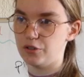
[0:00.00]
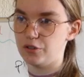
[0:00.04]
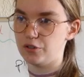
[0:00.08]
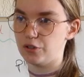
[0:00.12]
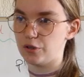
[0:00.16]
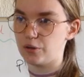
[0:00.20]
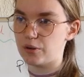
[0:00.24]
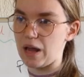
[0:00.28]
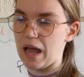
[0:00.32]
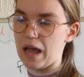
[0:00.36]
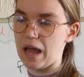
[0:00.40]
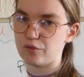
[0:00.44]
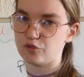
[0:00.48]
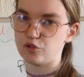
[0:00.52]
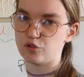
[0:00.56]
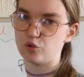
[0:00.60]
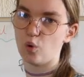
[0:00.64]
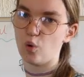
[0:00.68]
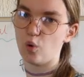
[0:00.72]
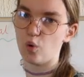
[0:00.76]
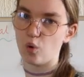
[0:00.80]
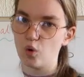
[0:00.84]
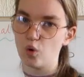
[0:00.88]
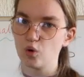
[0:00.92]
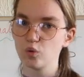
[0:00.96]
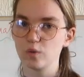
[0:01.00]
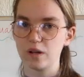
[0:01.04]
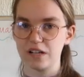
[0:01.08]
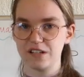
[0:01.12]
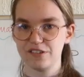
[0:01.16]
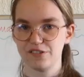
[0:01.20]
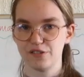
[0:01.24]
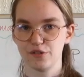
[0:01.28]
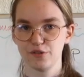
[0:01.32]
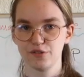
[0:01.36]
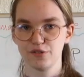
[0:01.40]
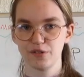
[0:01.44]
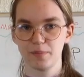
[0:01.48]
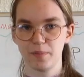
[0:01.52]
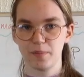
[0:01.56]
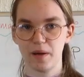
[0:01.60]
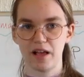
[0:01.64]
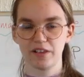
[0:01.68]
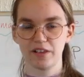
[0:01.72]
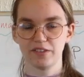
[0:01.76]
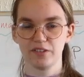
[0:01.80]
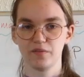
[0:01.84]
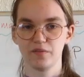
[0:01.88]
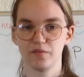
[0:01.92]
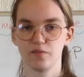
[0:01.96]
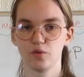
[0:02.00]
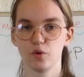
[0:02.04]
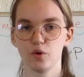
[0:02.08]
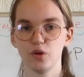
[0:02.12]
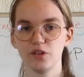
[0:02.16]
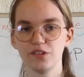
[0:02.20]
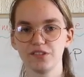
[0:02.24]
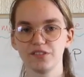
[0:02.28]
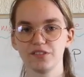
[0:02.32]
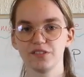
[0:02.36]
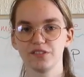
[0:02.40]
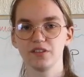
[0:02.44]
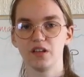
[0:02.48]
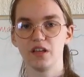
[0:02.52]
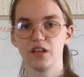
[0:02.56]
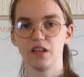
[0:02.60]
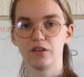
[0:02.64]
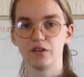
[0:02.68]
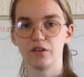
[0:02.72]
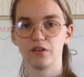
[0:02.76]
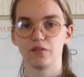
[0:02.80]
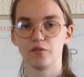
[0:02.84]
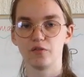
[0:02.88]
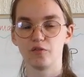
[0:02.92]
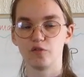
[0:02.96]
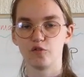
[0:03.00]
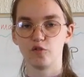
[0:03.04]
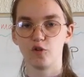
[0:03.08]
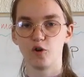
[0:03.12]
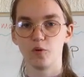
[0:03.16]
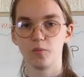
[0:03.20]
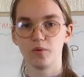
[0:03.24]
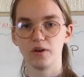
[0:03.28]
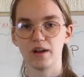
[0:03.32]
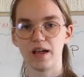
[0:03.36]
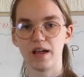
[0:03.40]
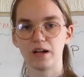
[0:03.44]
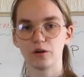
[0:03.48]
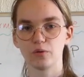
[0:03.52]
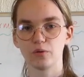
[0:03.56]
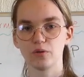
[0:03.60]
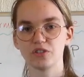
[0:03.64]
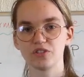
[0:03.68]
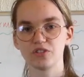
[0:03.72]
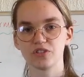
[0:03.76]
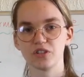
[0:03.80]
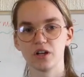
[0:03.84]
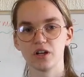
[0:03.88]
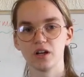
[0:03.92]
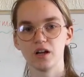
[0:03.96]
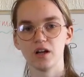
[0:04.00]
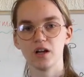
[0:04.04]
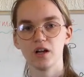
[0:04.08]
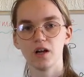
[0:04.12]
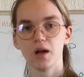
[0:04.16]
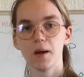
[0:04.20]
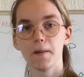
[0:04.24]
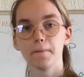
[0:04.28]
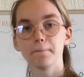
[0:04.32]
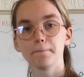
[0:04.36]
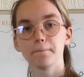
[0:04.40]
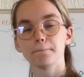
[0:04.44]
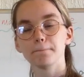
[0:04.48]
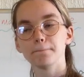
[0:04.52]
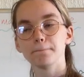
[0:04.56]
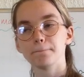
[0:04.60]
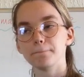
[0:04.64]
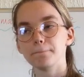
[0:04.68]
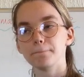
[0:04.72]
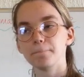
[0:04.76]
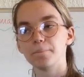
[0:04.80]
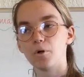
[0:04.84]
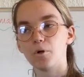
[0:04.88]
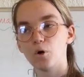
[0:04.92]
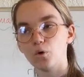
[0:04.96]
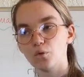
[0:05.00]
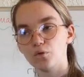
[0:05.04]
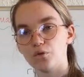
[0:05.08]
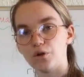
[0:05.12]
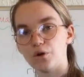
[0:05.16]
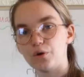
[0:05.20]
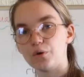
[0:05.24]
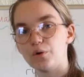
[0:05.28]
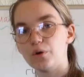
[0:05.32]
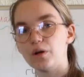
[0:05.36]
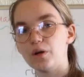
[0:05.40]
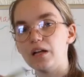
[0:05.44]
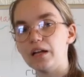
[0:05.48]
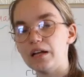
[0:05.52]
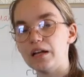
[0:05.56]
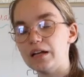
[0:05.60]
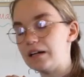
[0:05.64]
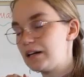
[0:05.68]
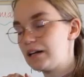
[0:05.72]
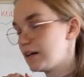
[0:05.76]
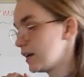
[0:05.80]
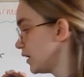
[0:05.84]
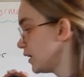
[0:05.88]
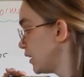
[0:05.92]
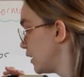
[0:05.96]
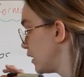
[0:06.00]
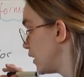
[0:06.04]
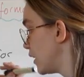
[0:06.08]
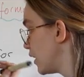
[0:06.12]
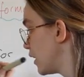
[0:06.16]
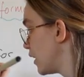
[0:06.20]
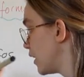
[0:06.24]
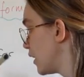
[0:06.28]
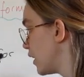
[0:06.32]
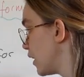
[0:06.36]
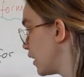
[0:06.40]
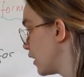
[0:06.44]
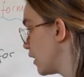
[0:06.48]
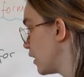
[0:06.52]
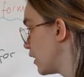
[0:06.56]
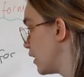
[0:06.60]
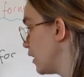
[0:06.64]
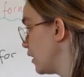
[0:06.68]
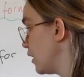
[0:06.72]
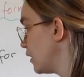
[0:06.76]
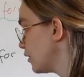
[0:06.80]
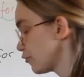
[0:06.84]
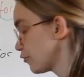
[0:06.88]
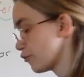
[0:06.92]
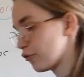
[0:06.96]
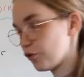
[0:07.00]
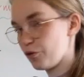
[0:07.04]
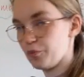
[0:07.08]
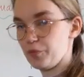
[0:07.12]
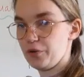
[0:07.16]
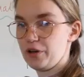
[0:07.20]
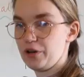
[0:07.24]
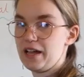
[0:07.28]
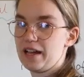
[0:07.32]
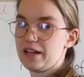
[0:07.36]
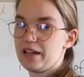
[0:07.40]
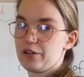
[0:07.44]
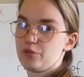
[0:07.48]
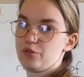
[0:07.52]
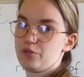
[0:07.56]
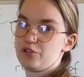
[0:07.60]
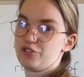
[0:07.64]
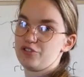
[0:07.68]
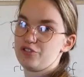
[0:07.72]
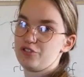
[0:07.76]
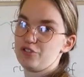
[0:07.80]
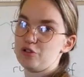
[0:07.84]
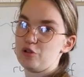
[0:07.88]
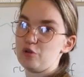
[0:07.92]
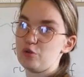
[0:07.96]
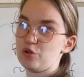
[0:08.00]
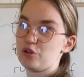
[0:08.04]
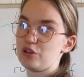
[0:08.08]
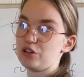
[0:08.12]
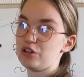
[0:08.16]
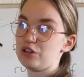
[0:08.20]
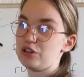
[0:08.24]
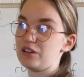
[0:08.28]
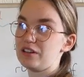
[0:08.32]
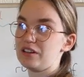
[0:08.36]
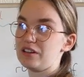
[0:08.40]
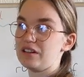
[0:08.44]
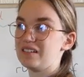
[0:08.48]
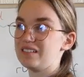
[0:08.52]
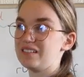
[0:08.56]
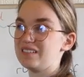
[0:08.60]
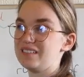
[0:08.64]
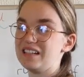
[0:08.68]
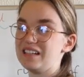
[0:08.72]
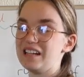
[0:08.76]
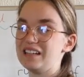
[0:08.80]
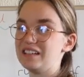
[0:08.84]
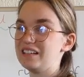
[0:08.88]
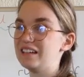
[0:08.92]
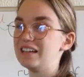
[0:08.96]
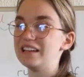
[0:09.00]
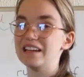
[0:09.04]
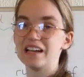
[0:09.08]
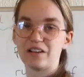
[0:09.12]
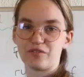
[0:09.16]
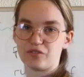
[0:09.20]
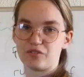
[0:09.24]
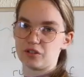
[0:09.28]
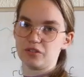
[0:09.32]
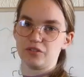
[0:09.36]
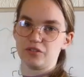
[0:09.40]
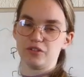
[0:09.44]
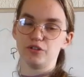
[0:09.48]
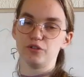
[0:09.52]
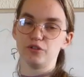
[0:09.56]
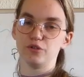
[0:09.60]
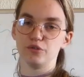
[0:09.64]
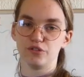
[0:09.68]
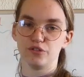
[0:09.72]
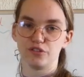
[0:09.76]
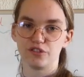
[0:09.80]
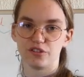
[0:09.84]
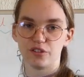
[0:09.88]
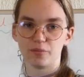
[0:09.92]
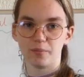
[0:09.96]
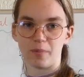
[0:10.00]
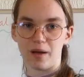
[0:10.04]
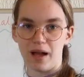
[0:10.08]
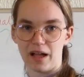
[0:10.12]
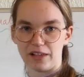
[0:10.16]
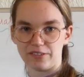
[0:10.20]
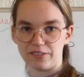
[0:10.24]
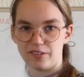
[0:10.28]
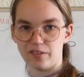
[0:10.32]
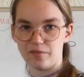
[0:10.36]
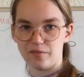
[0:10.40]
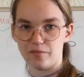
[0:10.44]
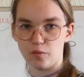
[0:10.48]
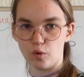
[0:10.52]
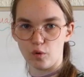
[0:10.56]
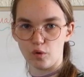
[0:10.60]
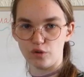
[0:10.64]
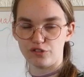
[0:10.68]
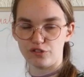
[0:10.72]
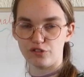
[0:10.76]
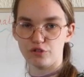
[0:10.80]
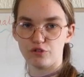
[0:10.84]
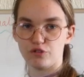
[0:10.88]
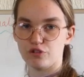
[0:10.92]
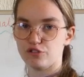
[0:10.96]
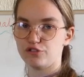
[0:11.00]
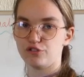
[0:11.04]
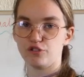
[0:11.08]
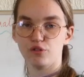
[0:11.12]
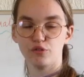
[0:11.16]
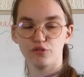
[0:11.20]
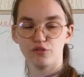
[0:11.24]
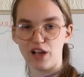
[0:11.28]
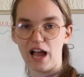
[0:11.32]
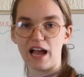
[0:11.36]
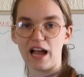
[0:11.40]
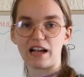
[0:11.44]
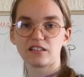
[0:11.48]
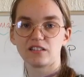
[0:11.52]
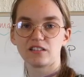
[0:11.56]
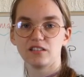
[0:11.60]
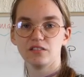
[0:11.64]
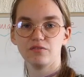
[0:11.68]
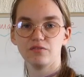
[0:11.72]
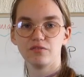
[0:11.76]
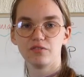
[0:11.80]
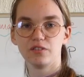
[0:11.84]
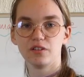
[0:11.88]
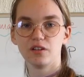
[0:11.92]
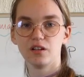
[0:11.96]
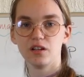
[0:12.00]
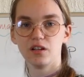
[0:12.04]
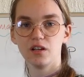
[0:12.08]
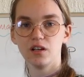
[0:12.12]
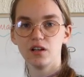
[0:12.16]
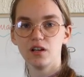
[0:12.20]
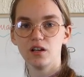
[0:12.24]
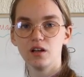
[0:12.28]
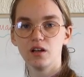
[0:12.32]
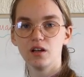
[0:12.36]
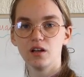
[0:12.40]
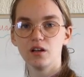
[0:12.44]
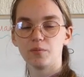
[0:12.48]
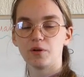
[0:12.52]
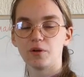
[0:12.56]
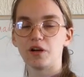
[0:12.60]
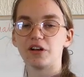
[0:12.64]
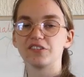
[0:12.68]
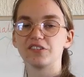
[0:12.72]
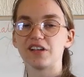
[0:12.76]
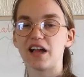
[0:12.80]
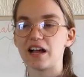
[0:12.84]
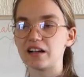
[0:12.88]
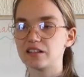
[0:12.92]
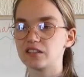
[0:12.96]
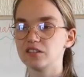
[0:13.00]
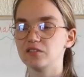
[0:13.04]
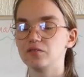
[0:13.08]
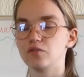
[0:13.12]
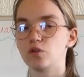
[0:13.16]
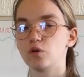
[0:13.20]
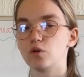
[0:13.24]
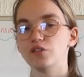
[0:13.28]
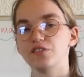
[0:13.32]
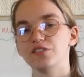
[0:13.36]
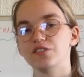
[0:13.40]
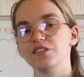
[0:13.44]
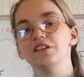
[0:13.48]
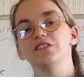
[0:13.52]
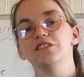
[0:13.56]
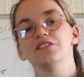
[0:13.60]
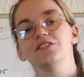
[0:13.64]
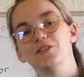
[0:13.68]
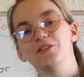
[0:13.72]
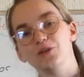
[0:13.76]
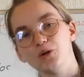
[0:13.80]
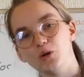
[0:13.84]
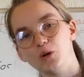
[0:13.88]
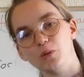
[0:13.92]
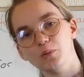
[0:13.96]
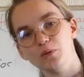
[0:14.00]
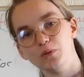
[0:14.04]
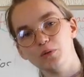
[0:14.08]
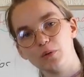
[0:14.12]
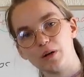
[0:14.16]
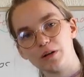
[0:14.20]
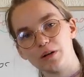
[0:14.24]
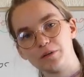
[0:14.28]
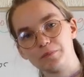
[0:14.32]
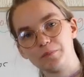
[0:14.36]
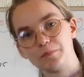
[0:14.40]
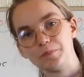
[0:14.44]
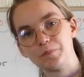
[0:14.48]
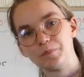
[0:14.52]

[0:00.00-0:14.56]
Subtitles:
you don't have to always use a passive voice in formal language, although in informal language you would nearly never use passive voice, you just use active. Because active voice is the normal one.